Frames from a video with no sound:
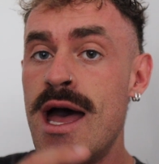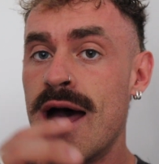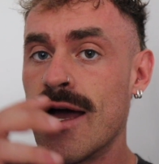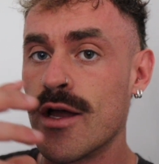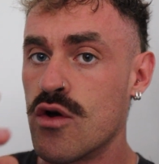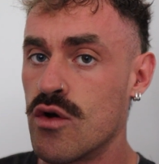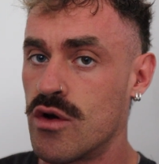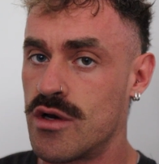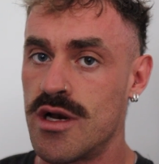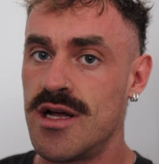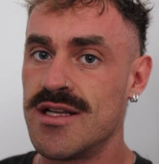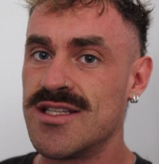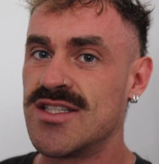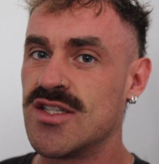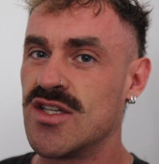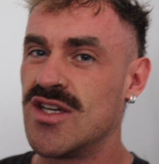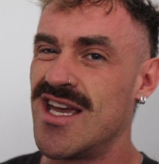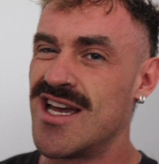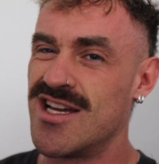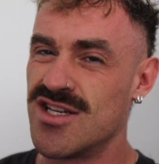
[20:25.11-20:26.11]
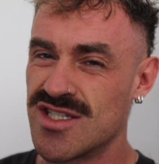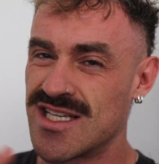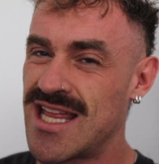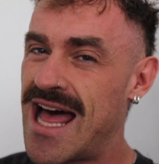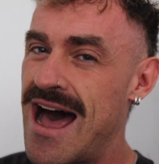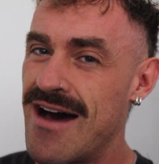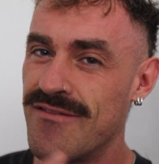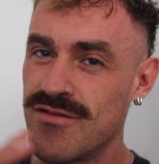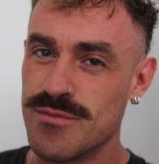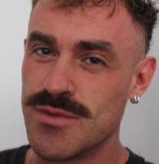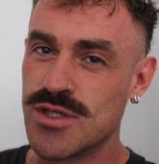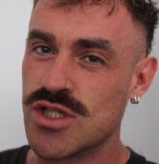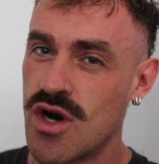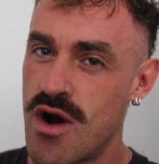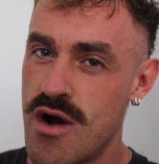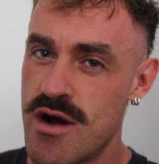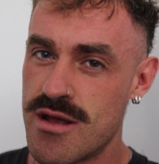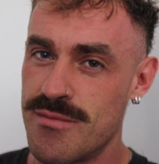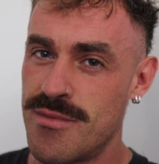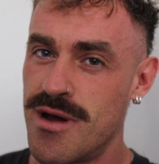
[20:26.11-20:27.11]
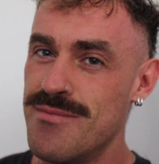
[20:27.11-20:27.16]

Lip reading: and cook it on site and just have the majority of